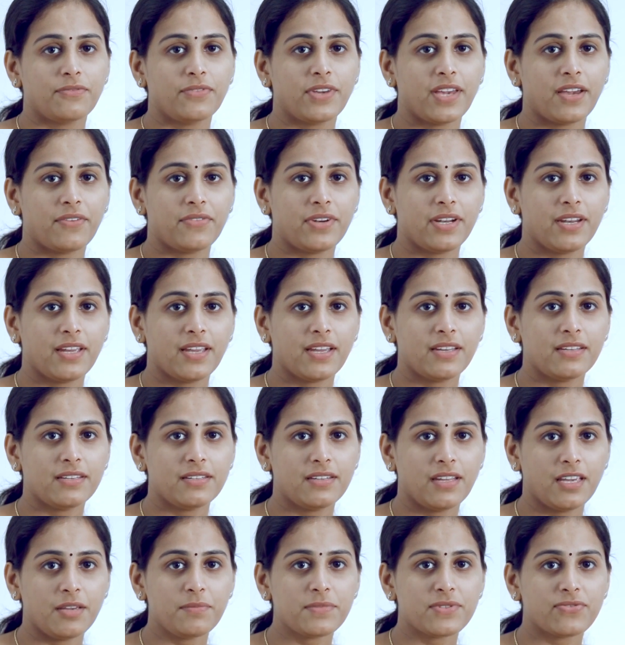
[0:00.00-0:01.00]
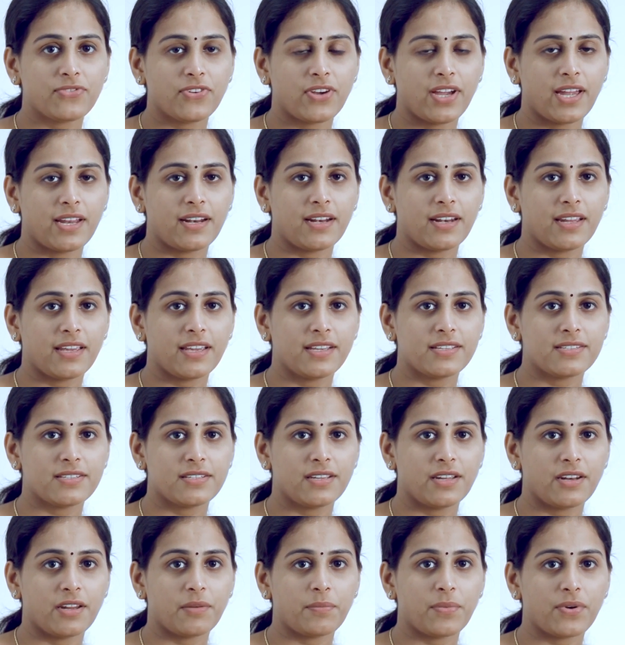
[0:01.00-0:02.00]
We have dedicated teams for handling
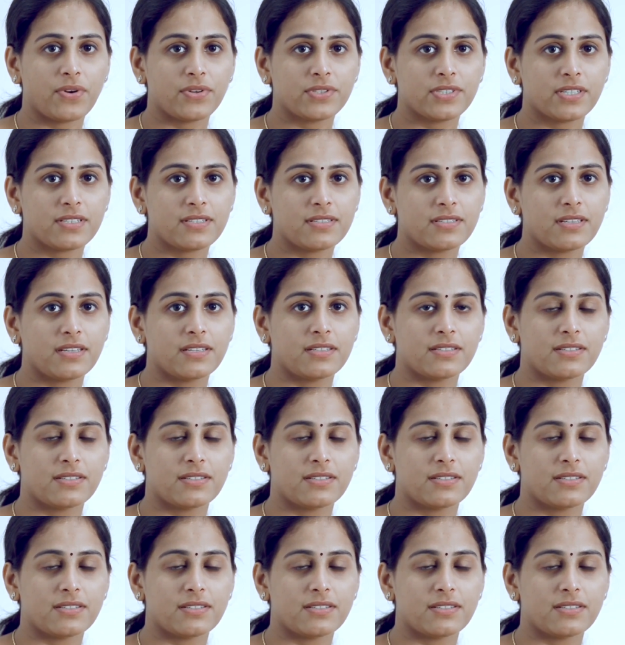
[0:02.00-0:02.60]
engineering projects